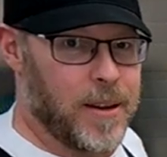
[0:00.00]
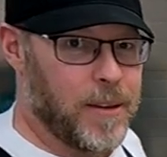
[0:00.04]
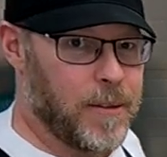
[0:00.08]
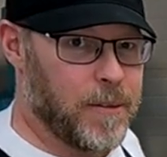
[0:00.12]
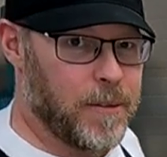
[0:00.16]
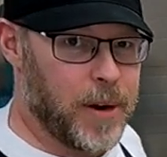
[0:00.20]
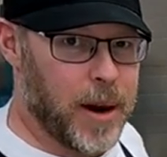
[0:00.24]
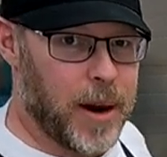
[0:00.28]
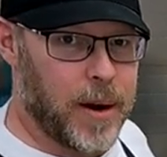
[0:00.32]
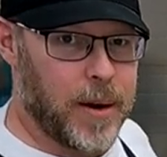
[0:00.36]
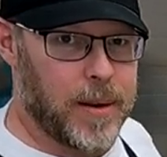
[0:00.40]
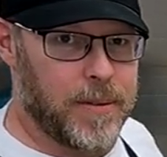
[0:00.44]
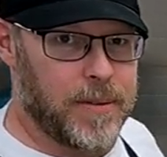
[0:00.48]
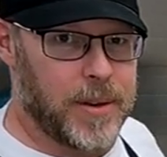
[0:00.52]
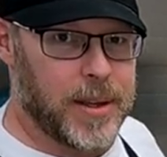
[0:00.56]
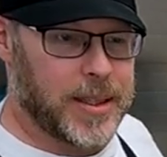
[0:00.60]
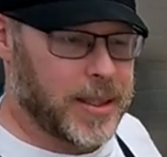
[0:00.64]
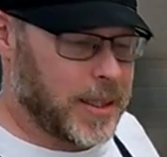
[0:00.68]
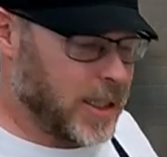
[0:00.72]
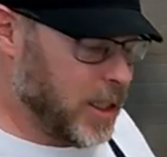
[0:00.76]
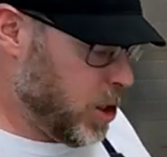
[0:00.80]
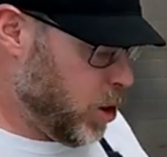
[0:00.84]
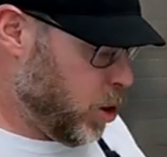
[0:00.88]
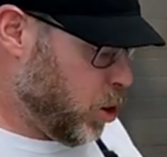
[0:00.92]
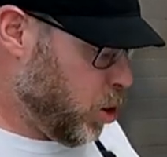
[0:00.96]
very
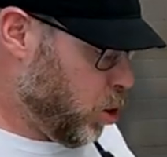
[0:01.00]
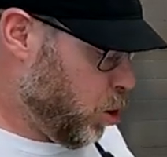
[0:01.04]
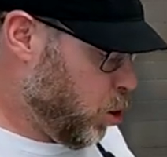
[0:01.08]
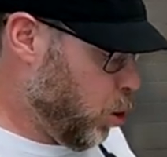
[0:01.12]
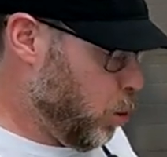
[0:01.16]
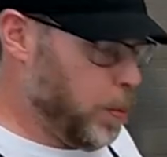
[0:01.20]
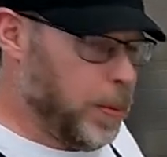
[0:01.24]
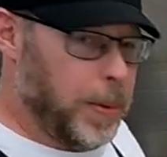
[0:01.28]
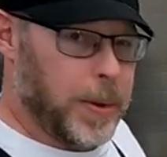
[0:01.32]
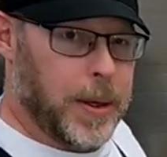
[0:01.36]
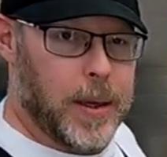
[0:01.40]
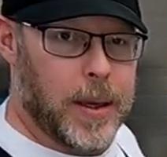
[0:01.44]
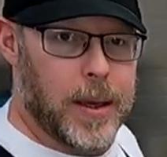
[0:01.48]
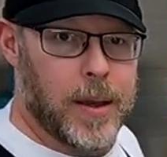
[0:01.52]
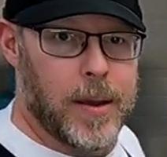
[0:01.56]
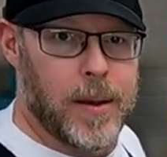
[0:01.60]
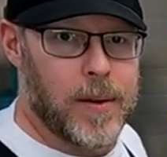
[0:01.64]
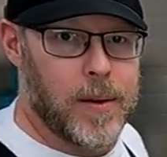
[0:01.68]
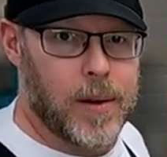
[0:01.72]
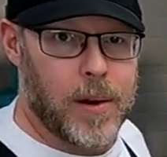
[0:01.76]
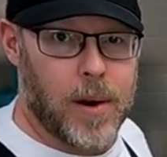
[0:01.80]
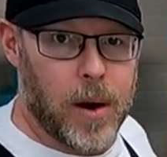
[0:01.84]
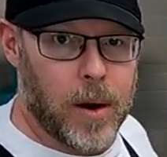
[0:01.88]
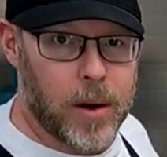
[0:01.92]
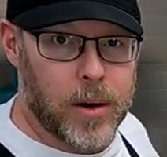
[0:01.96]
viscous, soupy
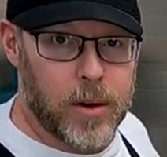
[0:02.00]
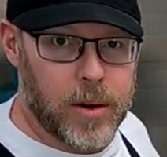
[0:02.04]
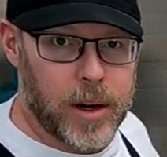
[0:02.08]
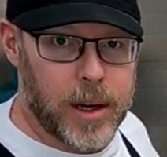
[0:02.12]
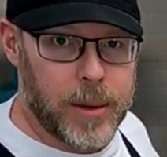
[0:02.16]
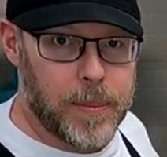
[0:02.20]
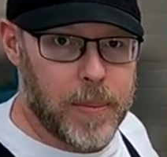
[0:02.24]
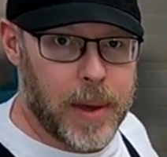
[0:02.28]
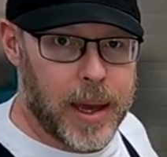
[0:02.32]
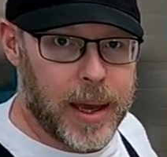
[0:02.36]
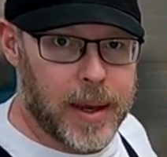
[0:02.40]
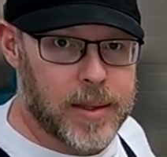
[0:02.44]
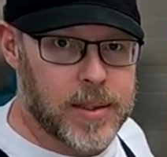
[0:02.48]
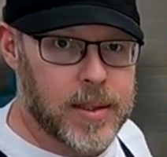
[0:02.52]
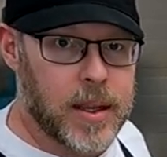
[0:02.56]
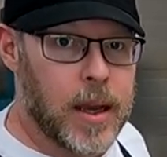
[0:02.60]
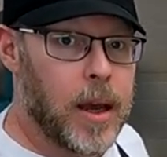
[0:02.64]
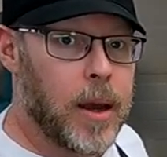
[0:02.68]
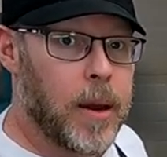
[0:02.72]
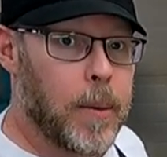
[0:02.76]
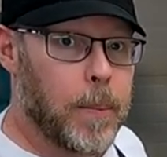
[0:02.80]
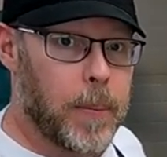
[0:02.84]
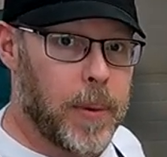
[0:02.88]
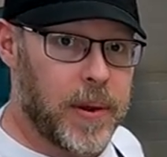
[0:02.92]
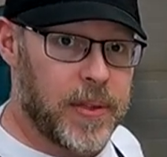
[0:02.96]
concrete mix.
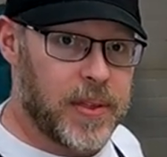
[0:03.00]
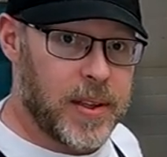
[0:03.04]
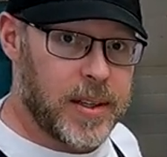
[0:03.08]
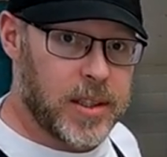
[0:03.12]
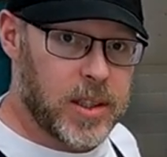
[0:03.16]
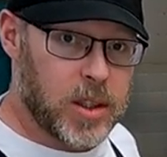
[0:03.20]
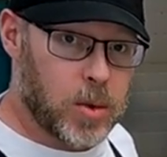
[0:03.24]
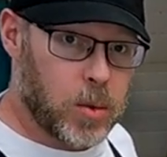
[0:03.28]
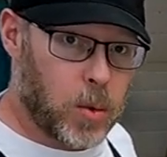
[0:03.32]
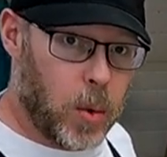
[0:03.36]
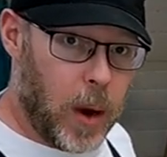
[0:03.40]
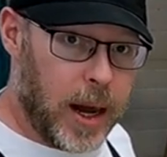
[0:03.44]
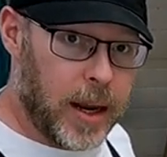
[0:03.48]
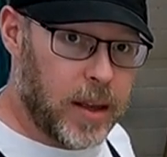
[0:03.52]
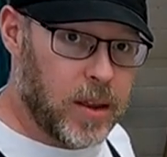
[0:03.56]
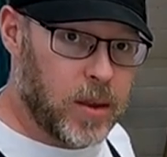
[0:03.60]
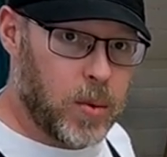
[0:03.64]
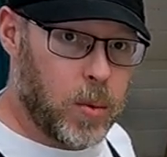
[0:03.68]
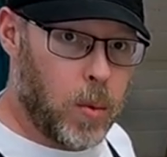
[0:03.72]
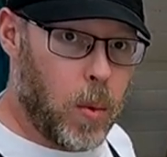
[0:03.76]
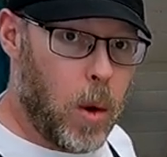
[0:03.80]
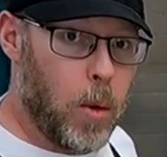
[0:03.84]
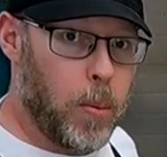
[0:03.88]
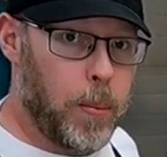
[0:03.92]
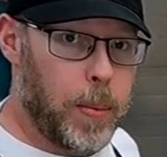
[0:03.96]
But the
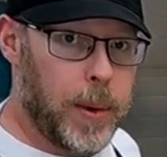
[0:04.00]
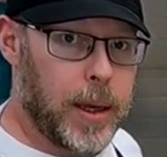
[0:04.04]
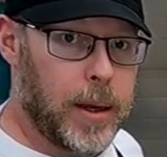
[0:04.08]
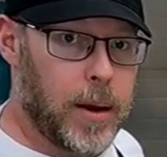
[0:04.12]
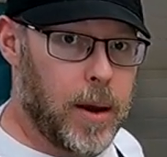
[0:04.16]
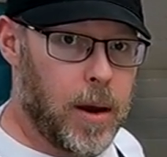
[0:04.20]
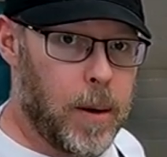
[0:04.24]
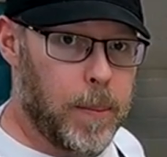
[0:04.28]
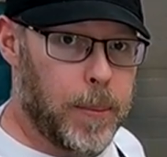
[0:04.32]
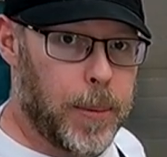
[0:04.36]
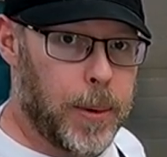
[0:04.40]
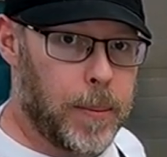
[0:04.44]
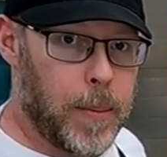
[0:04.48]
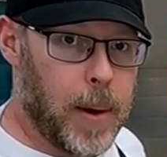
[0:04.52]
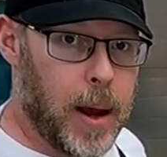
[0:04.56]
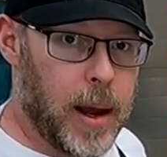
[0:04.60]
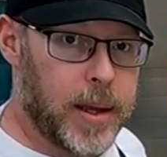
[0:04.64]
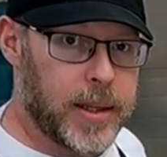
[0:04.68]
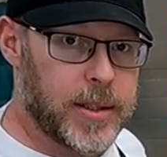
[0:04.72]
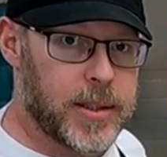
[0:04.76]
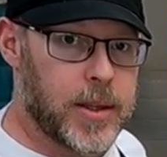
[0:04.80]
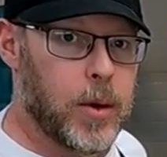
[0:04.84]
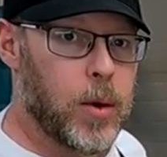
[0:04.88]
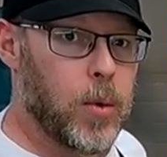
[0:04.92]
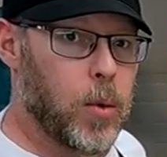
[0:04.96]
strength won't be
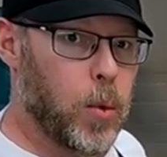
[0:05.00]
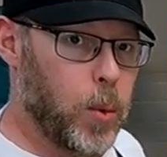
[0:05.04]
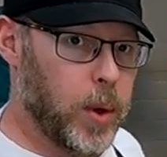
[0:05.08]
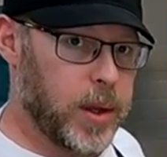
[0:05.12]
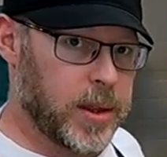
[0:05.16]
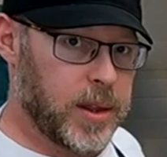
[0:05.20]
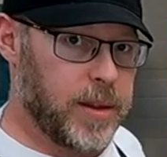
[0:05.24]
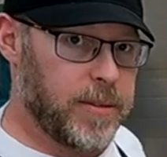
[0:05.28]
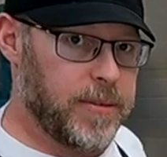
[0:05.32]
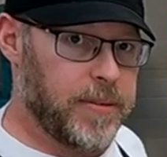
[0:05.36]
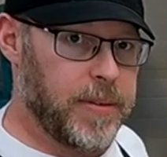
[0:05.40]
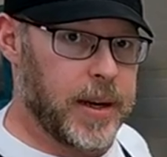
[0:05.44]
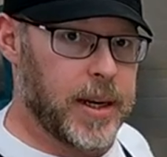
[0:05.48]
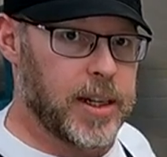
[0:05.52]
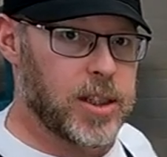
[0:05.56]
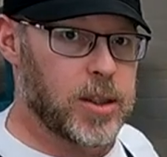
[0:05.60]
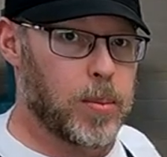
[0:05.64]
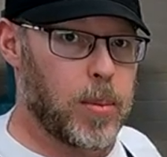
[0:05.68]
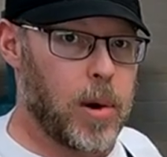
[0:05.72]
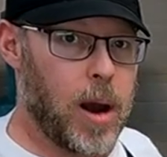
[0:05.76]
compromised with the finished